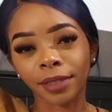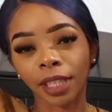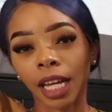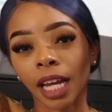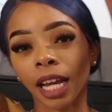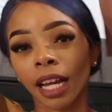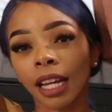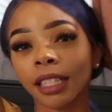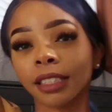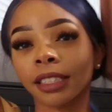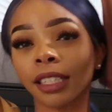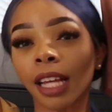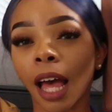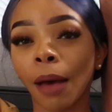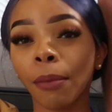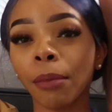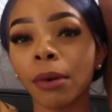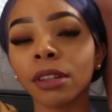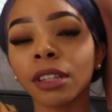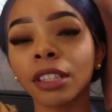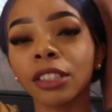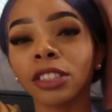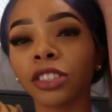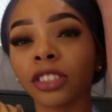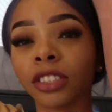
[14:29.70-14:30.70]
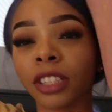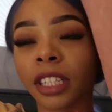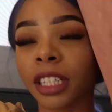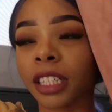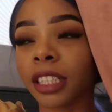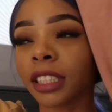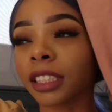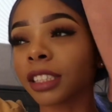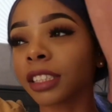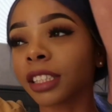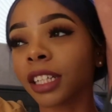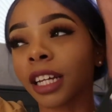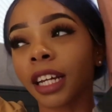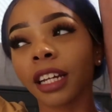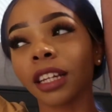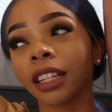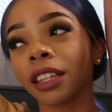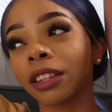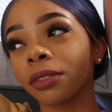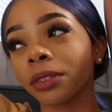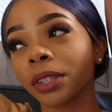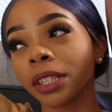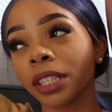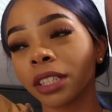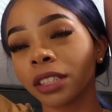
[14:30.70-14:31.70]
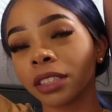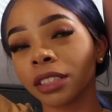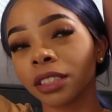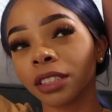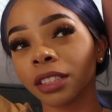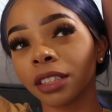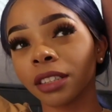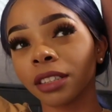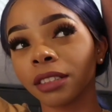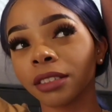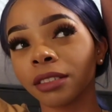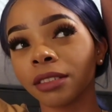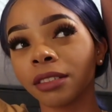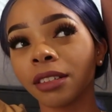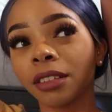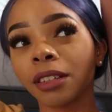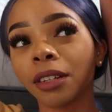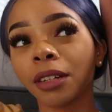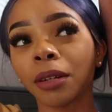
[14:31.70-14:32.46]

guys, I bought this dress like 3 years ago